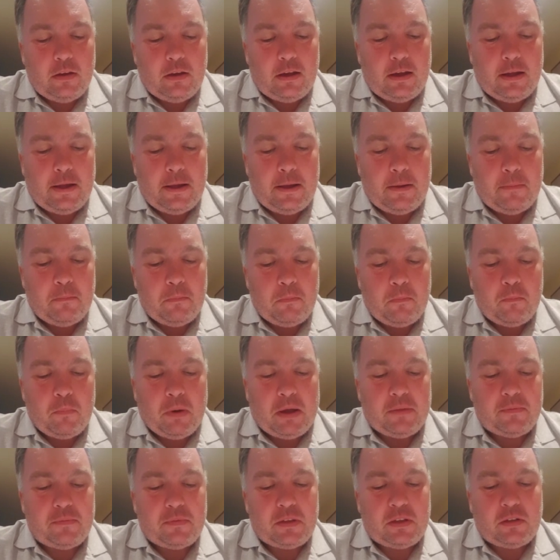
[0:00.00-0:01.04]
Um,
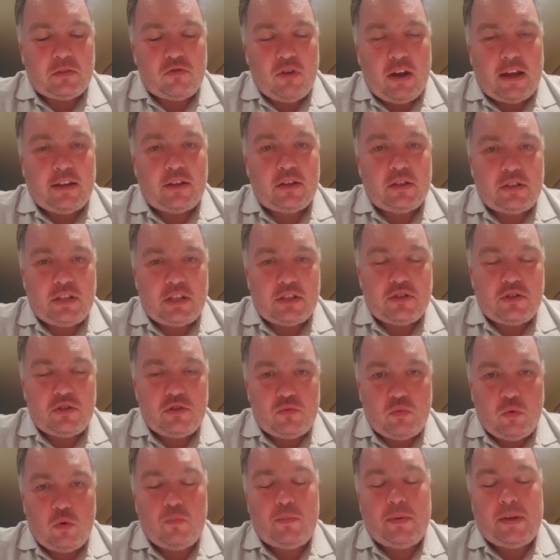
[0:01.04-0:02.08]
but the ground
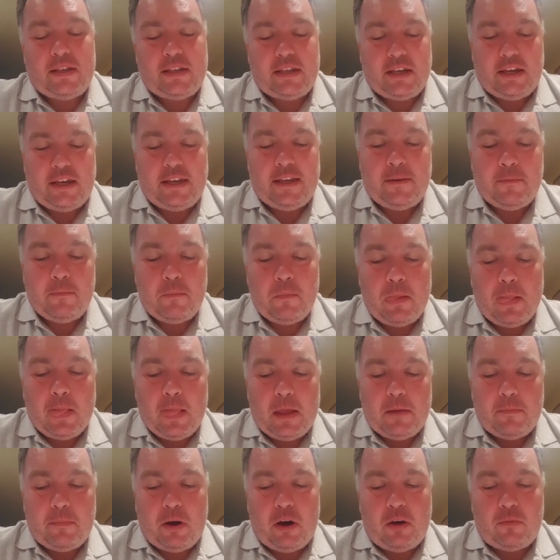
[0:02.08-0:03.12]
conditions will be key.
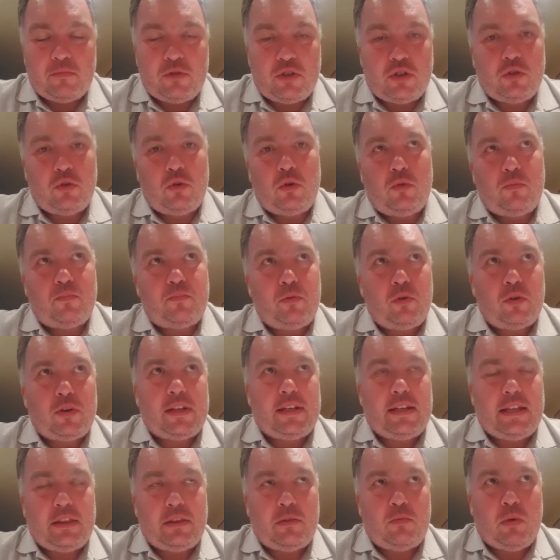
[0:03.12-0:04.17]
But I'm sure
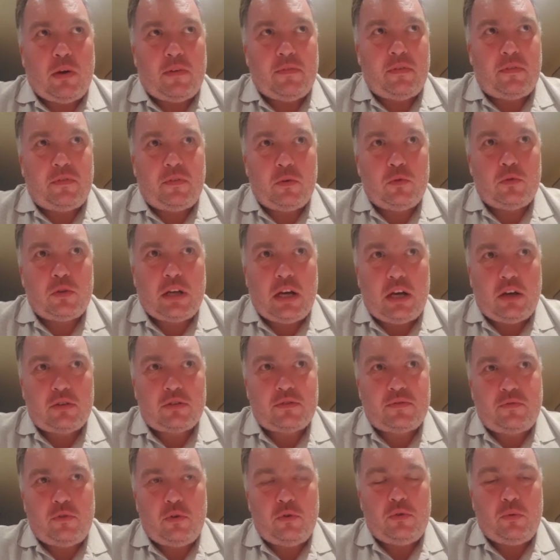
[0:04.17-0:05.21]
looking at the weather
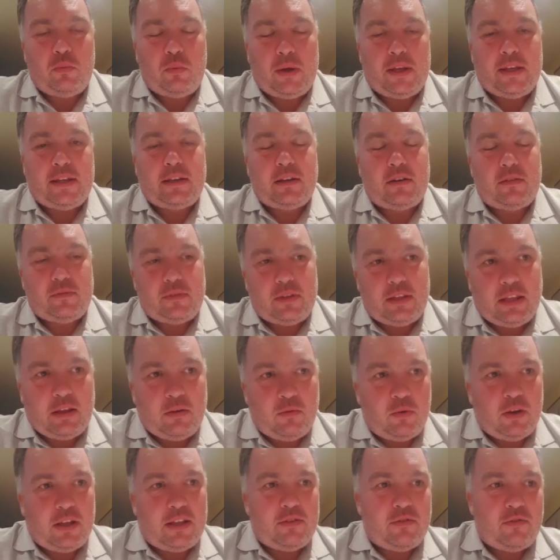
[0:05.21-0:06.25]
forecast through the week, there,
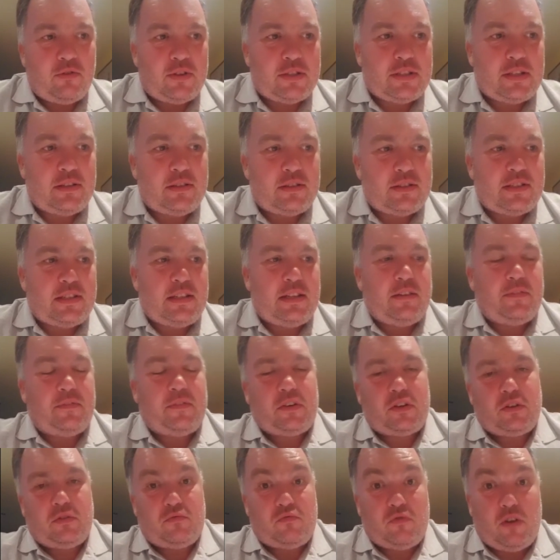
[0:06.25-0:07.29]
there isn't
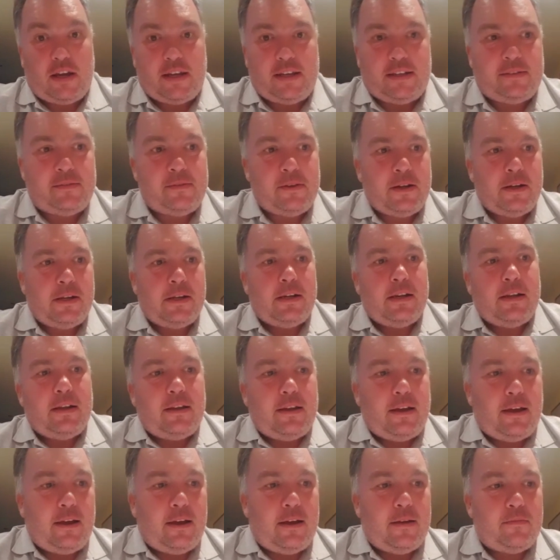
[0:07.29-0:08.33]
significant rain.
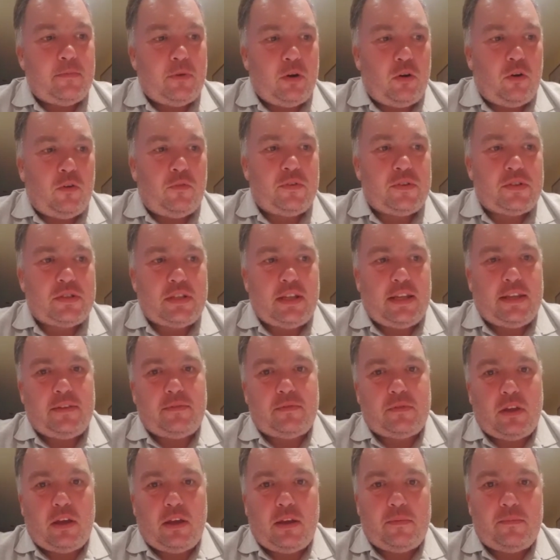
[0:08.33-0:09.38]
Um, obviously,
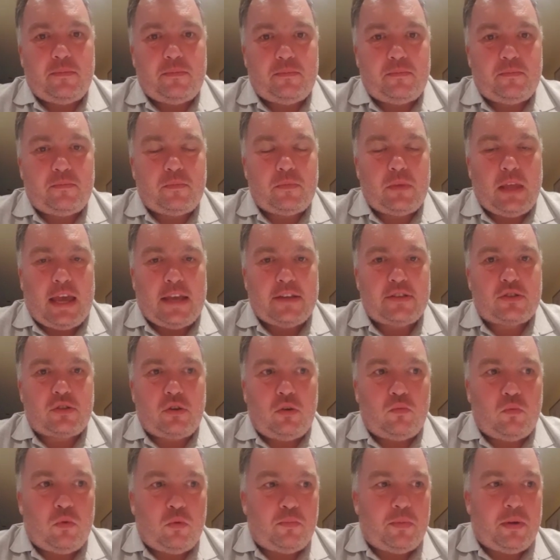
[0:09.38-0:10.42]
the, um,
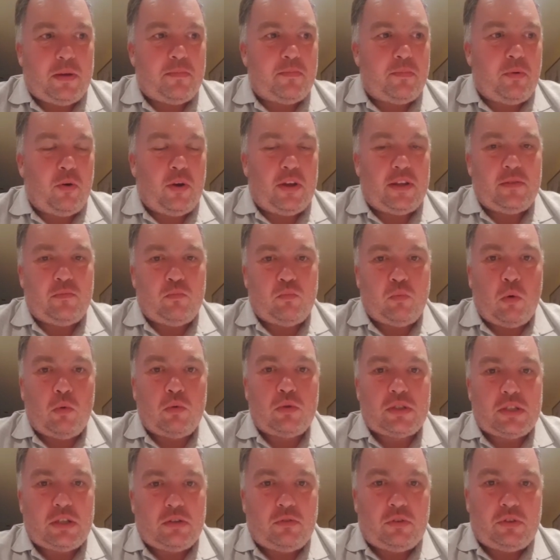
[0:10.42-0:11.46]
Ascot will be putting
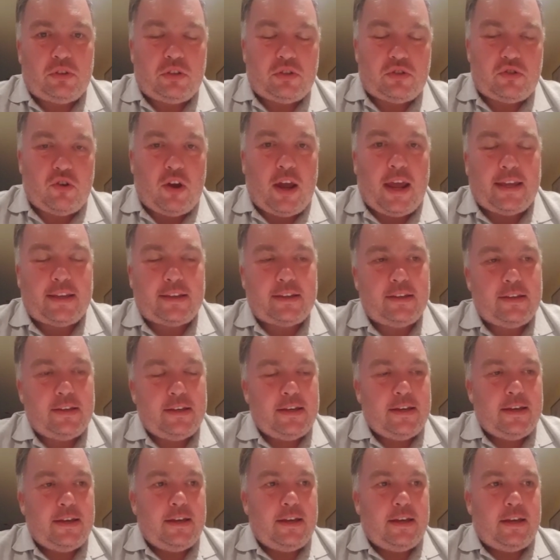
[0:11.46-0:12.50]
water on the track
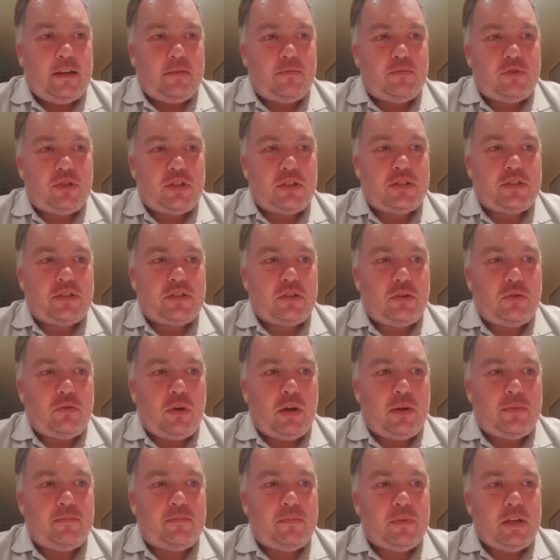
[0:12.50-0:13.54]
um, just
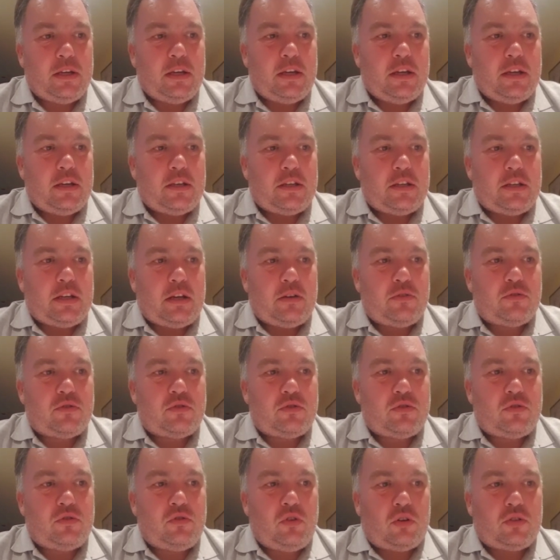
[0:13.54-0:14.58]
to, um, you know,
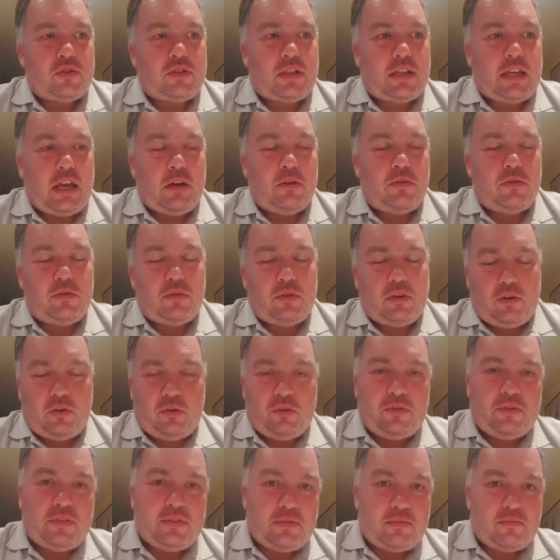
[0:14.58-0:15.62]
not to go
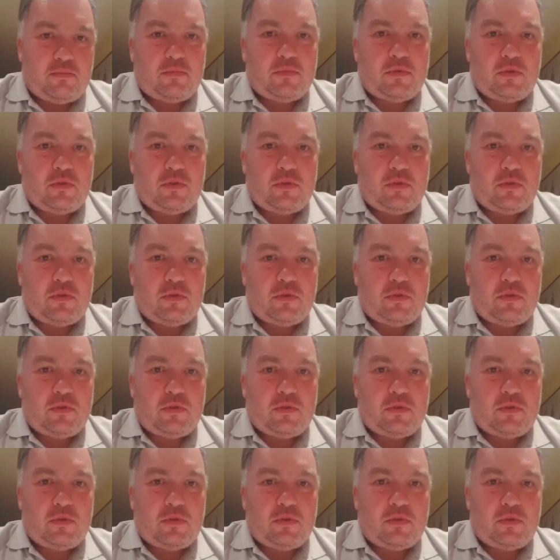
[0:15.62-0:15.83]
on